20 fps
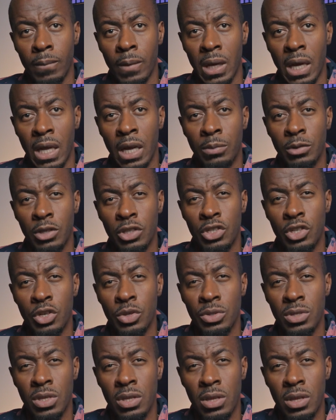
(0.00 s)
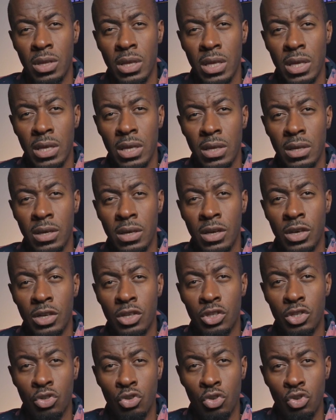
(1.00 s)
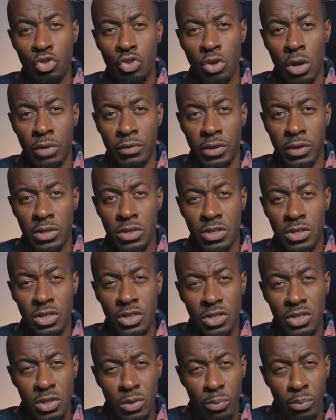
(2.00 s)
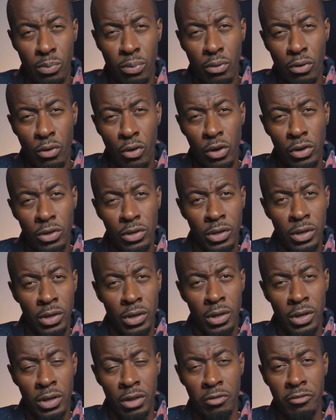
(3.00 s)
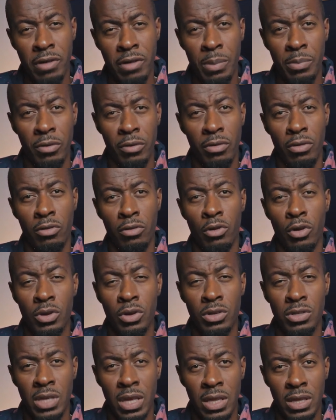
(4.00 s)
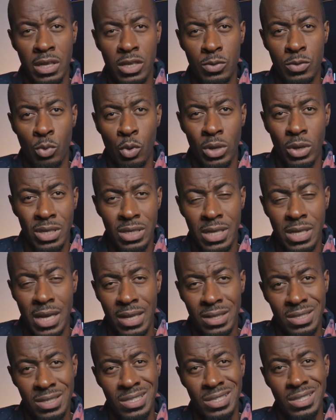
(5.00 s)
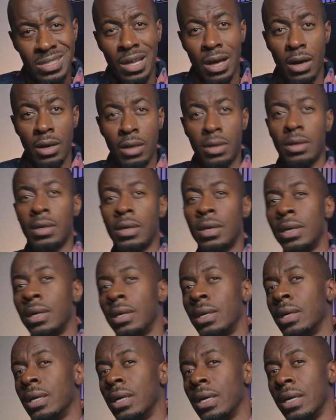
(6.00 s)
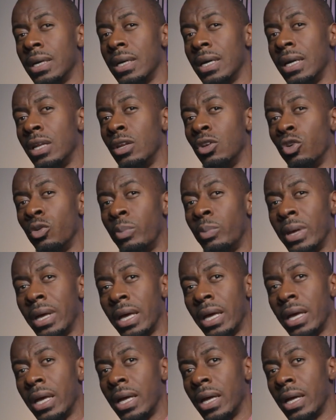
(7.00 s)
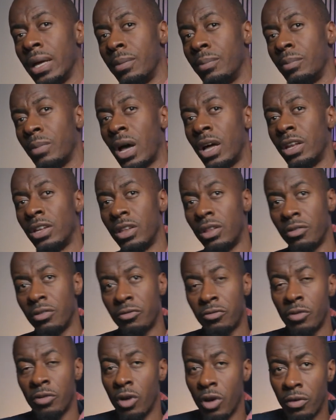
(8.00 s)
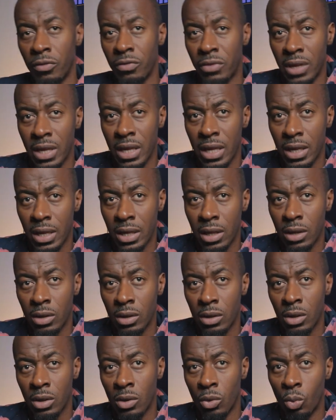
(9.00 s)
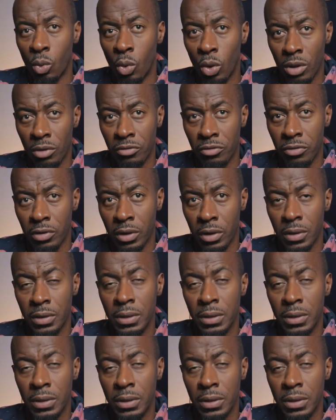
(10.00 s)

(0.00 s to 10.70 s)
And I'm just using the screwdriver just to prod the fabric through, because at this point it's getting stuck a little bit under the foot of the walking foot.